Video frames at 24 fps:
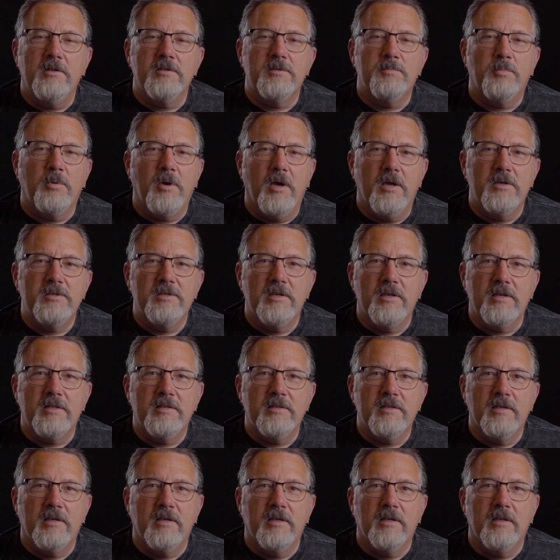this
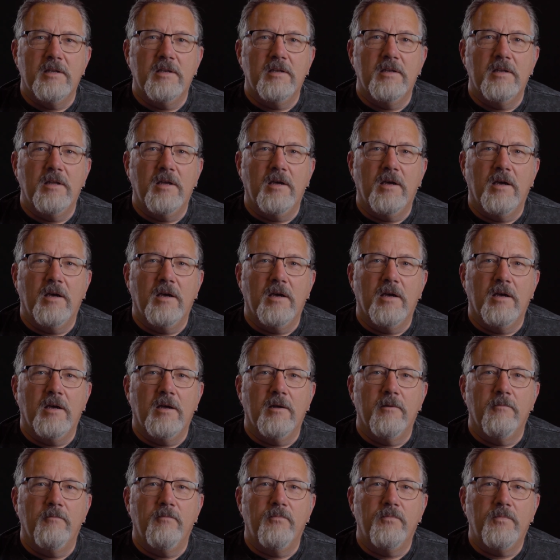project in
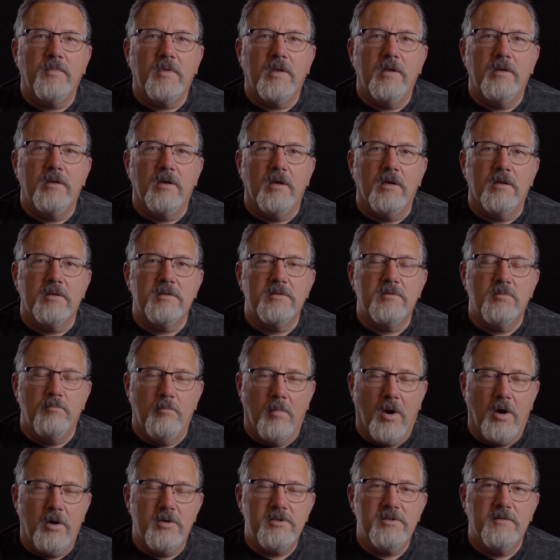
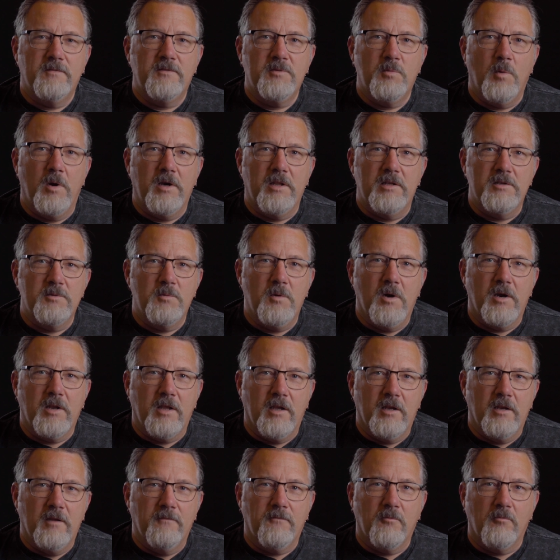March of
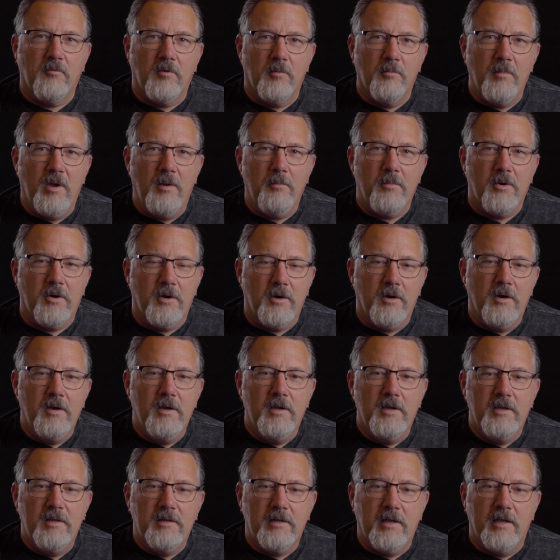2020, and if you remember,
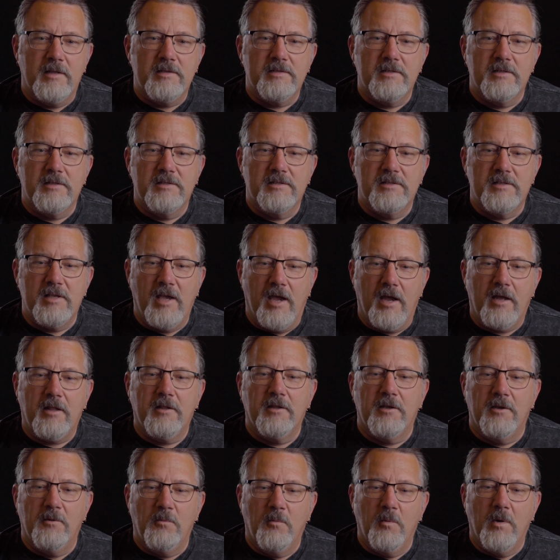that's
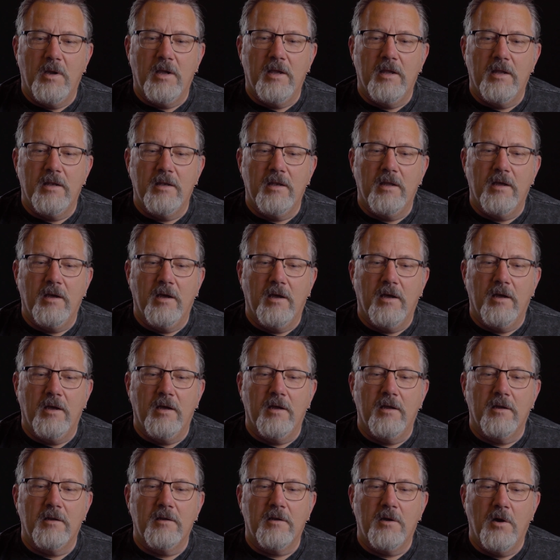exactly when
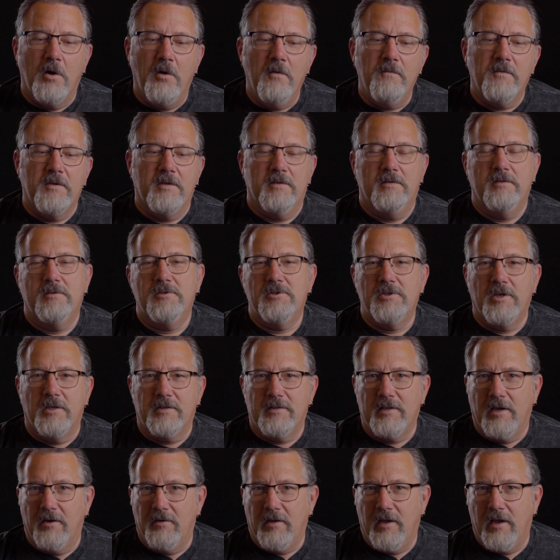COVID
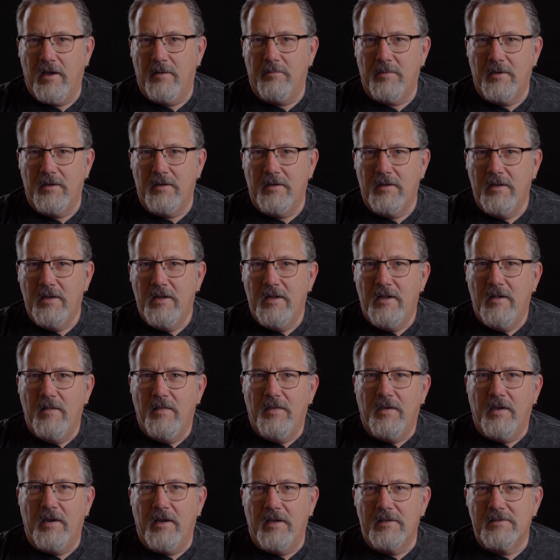shutdown happened.
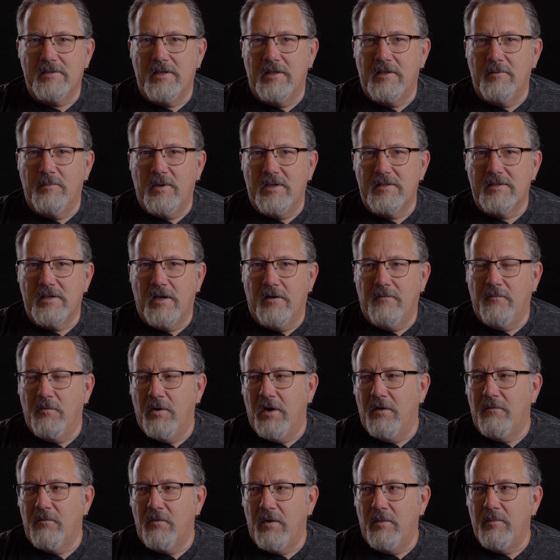And I said to myself,
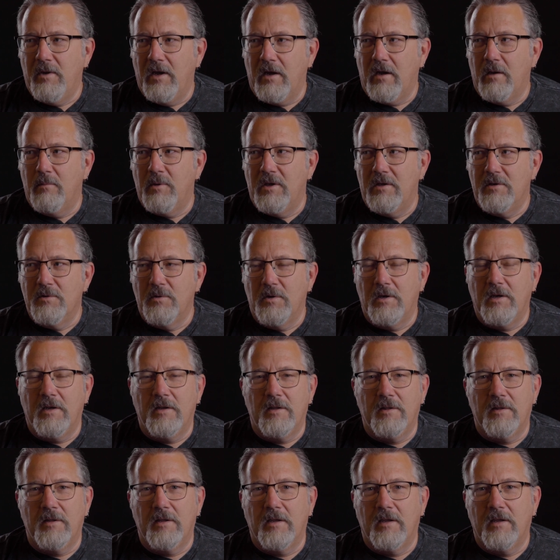well, if I'm not going to be doing
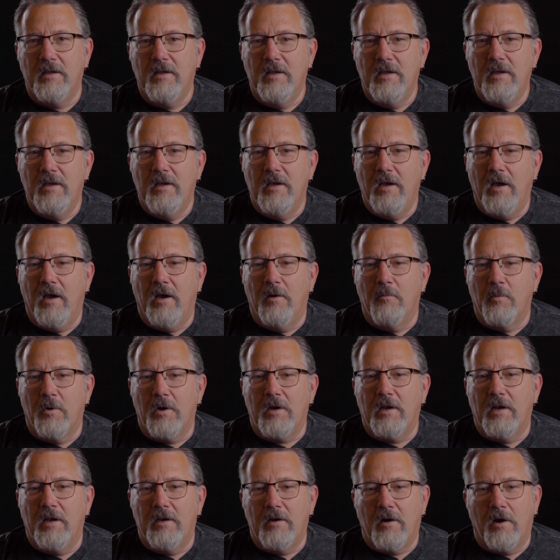anything,
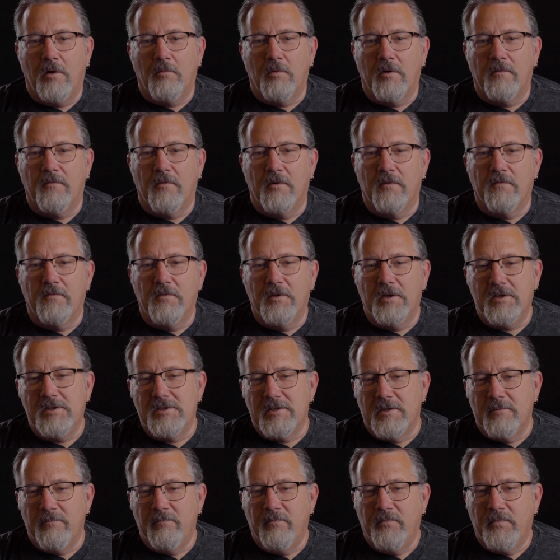working on artwork for
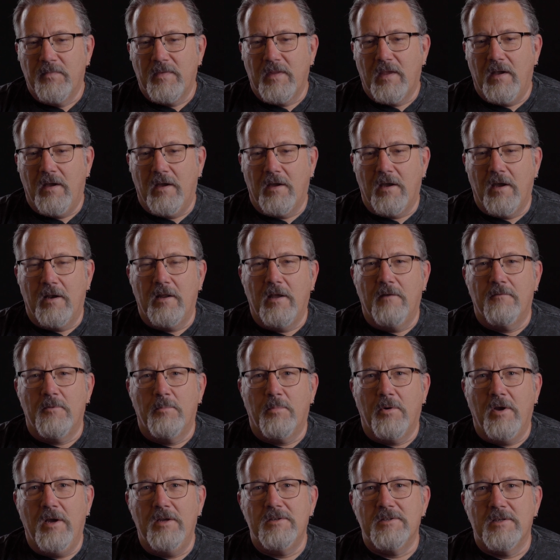Affliction, I got to have a
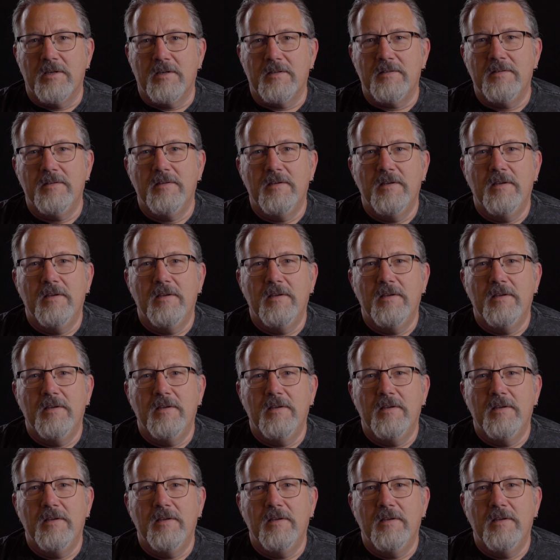project.